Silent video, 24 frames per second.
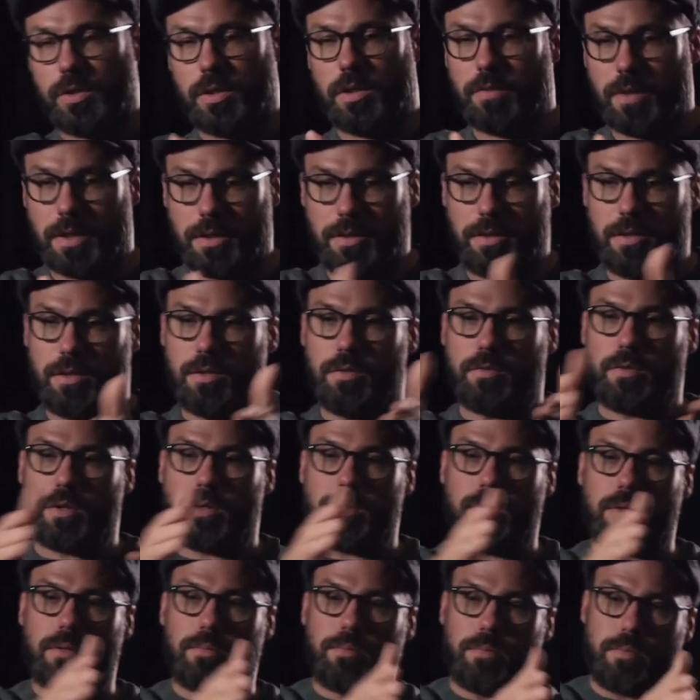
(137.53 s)
the director, you've
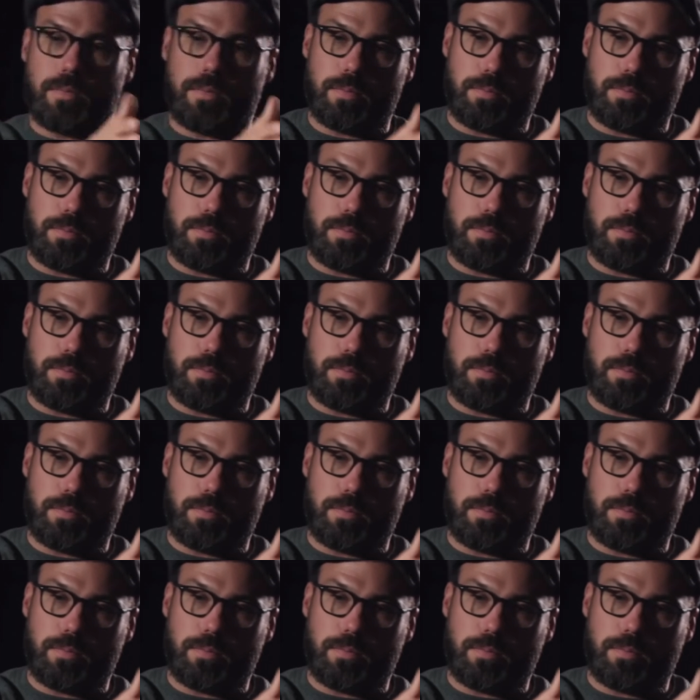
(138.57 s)
got the